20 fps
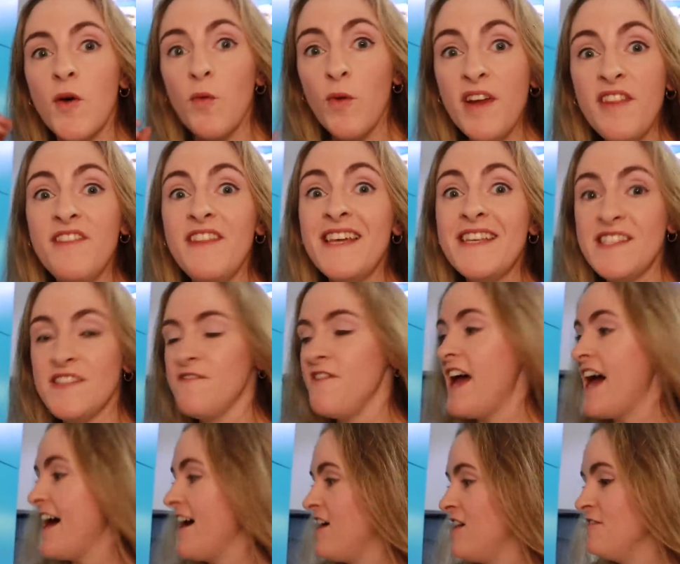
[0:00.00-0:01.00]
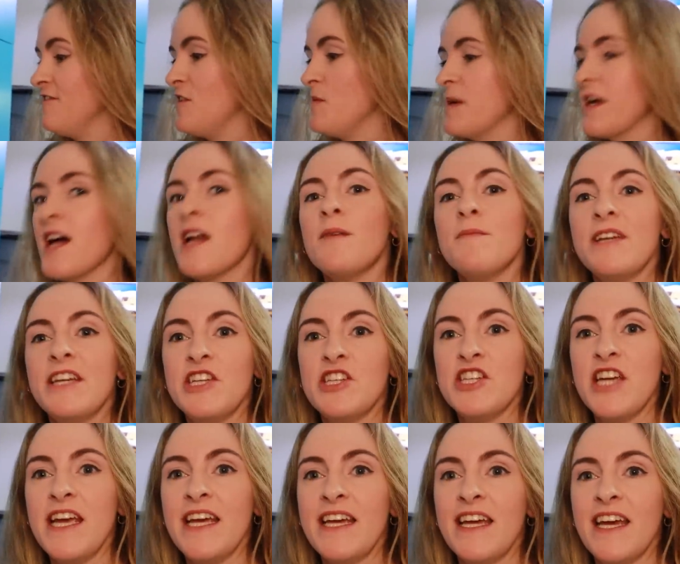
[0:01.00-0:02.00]
With this valve, oh my God, I'm like
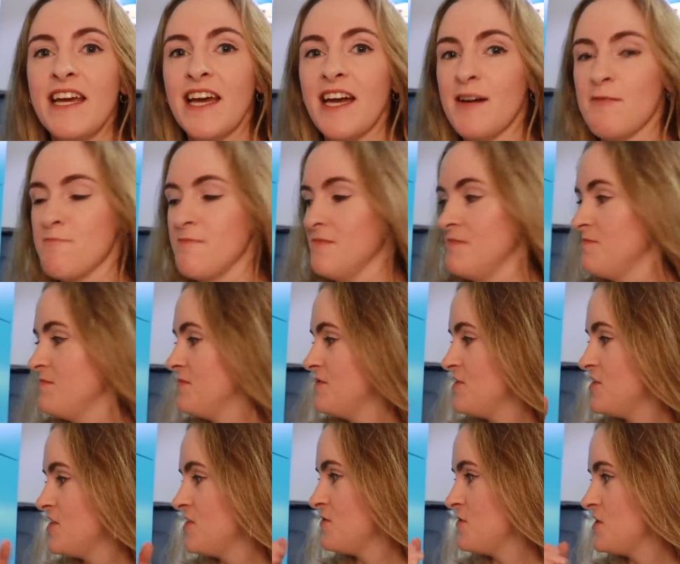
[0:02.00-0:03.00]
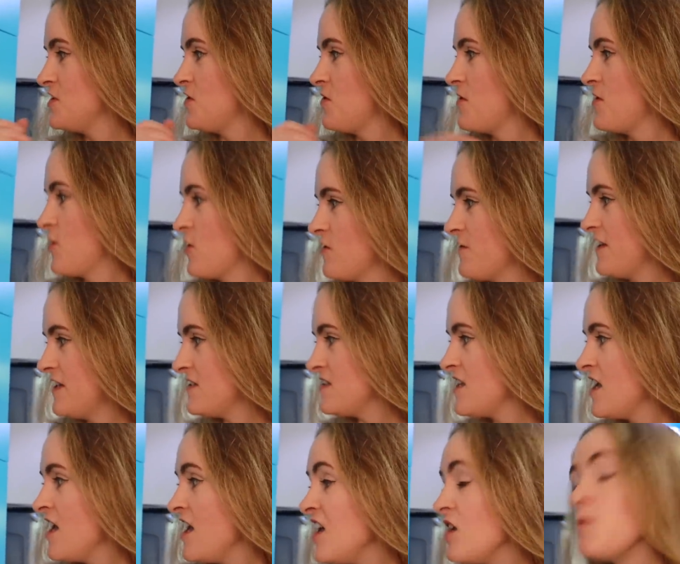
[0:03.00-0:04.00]
shaking. I'm so nervous.